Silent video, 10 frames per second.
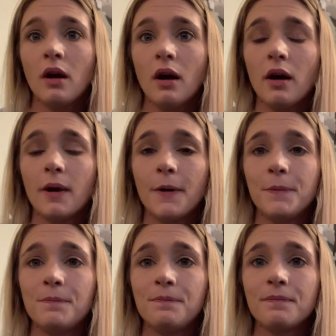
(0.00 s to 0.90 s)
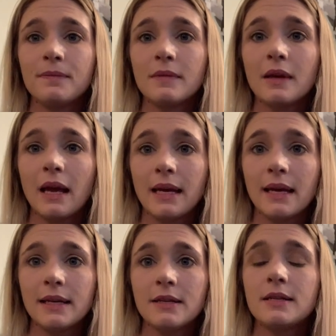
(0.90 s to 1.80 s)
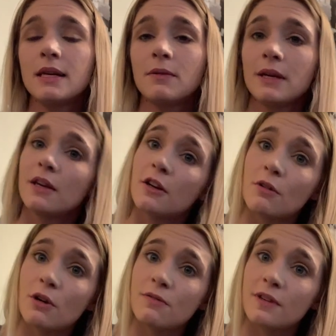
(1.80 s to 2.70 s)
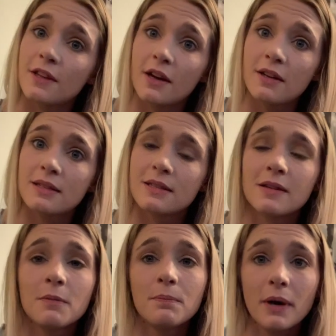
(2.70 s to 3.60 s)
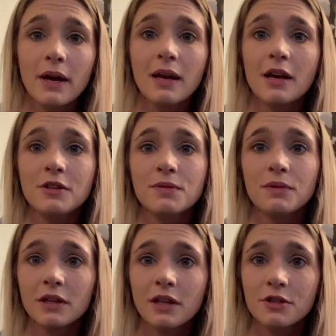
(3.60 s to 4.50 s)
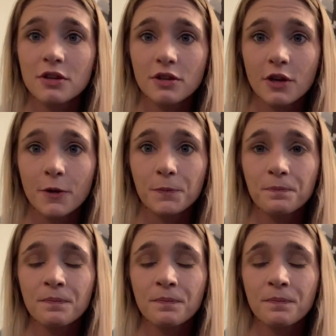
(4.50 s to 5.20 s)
And we can go over that. But I just want to let y'all know